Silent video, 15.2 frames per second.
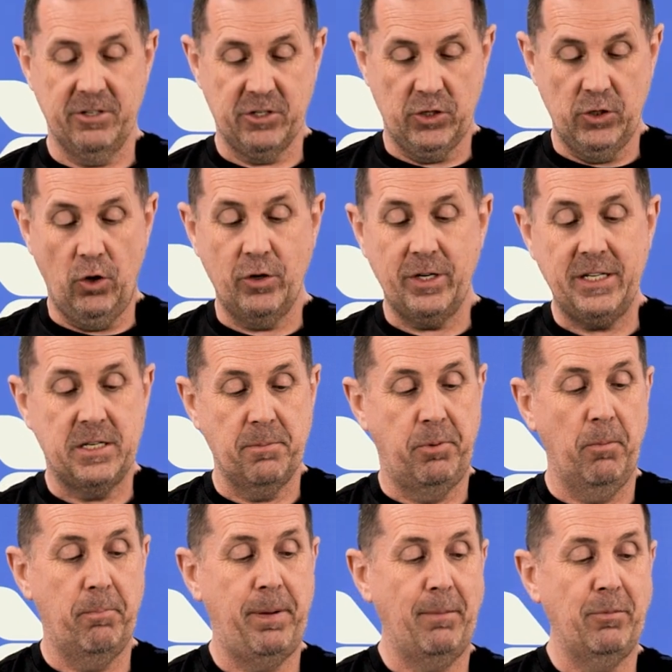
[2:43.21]
There's no need to
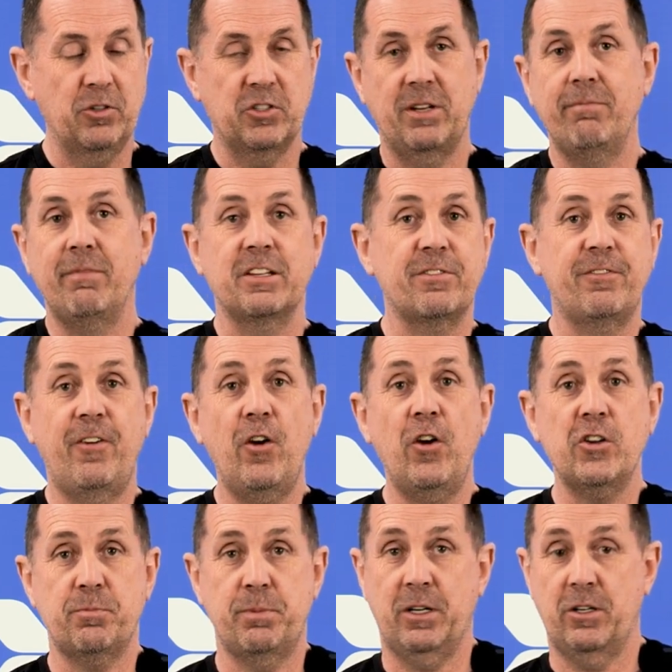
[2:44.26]
put pebbles in this
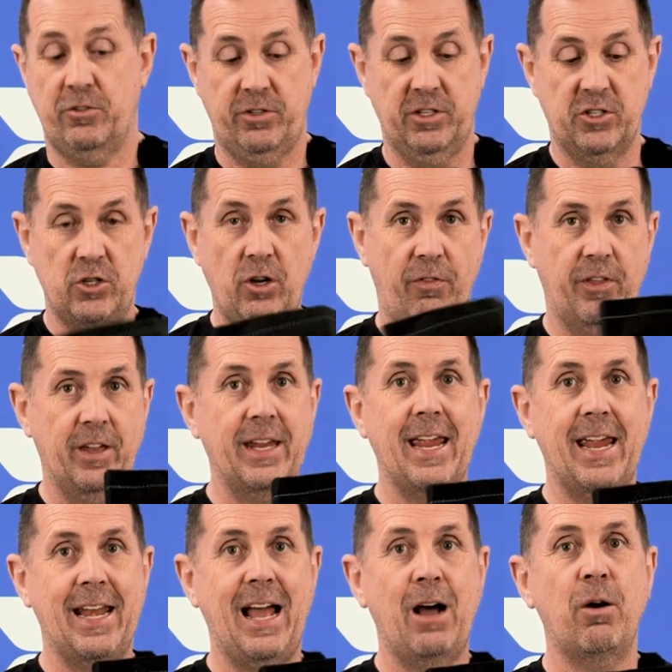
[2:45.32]
first because there's nothing
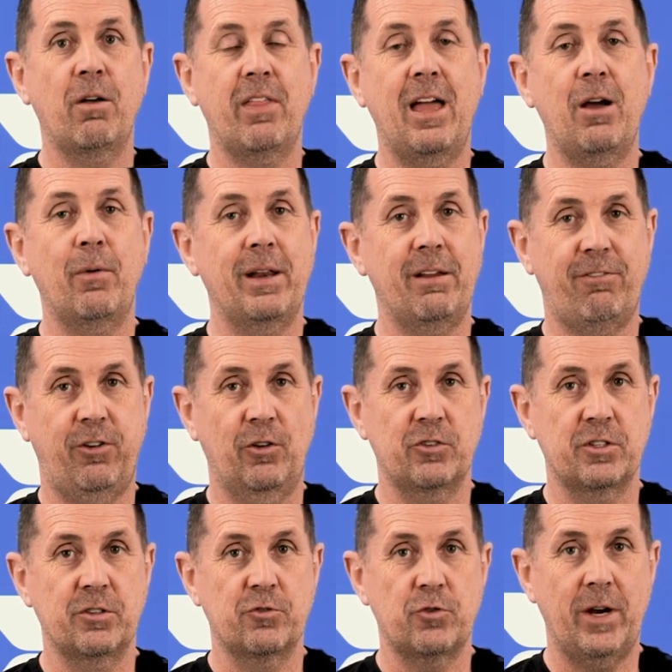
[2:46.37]
getting out of there when it
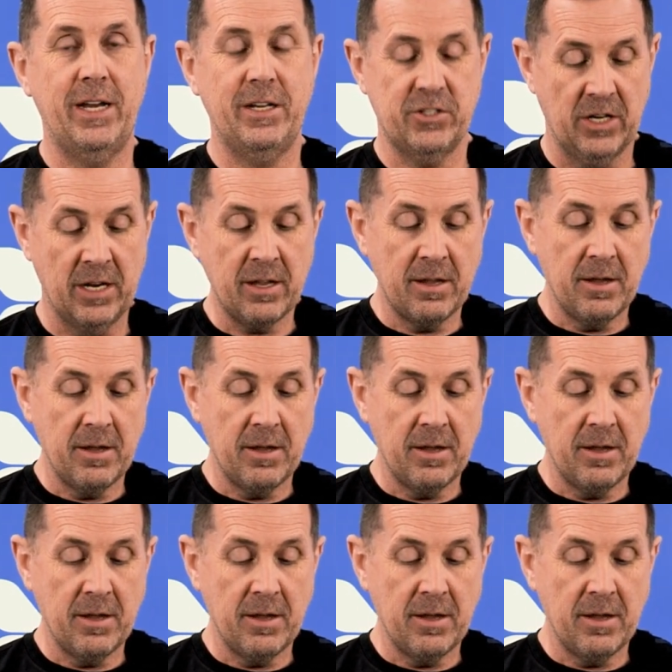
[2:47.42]
floods and drains.